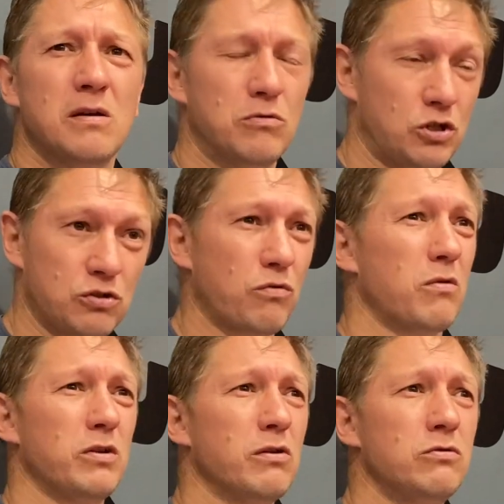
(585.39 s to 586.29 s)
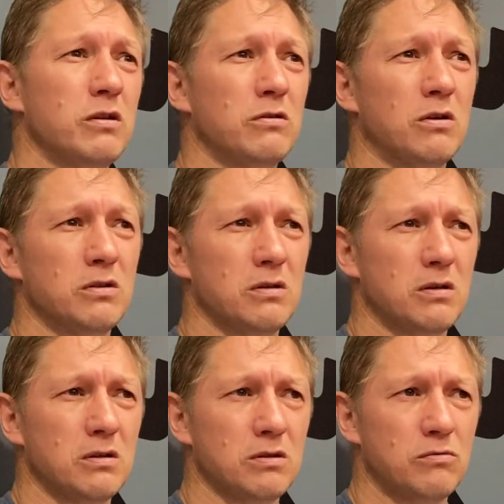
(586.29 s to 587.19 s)
which is what we all do
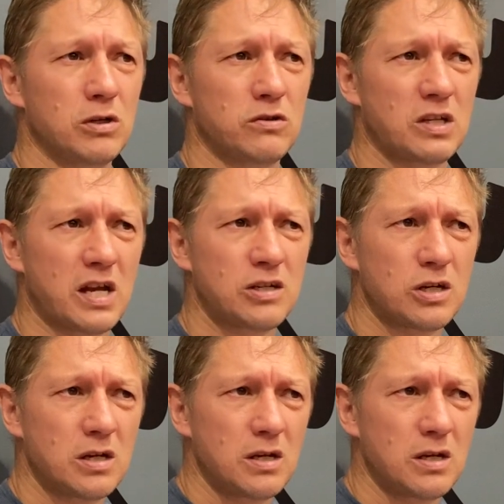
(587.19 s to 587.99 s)
on the world stage,